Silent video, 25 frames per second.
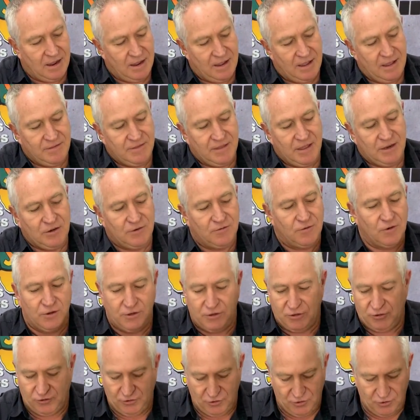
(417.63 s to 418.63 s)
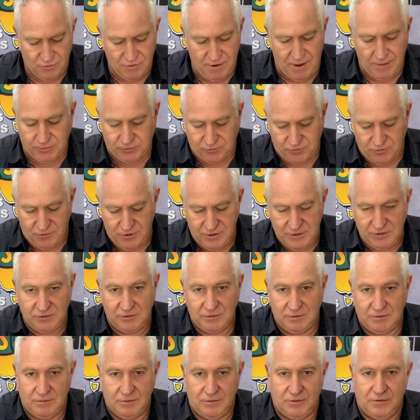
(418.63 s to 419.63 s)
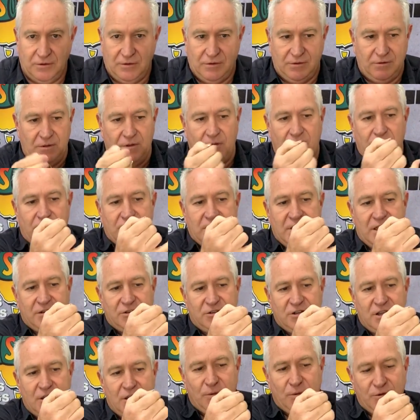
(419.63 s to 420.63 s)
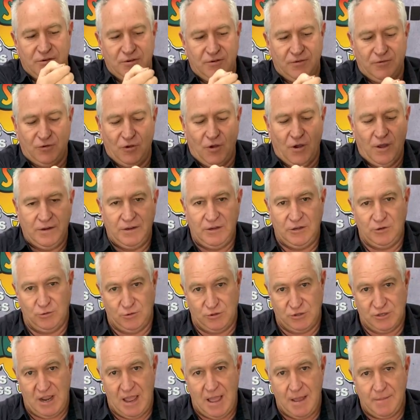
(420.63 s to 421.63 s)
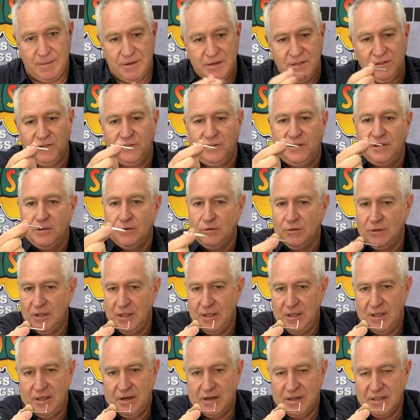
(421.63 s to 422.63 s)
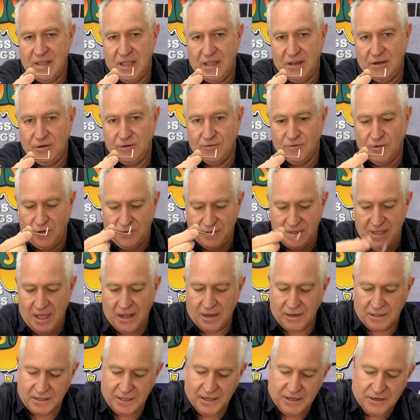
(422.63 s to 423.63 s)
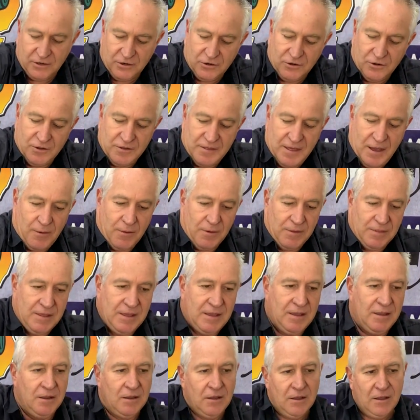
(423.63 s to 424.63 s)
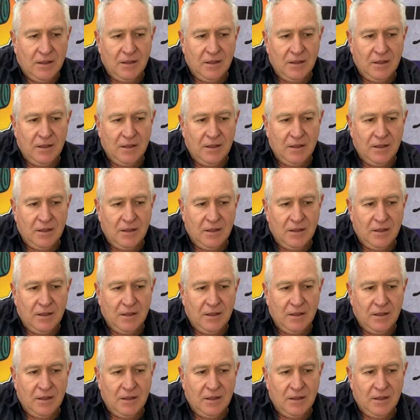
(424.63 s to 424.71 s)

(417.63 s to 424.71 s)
And then you've got your 2 grub screws on the edge which you've tightened into a sharpening steel. And again, you've got the Allen key to do that one there.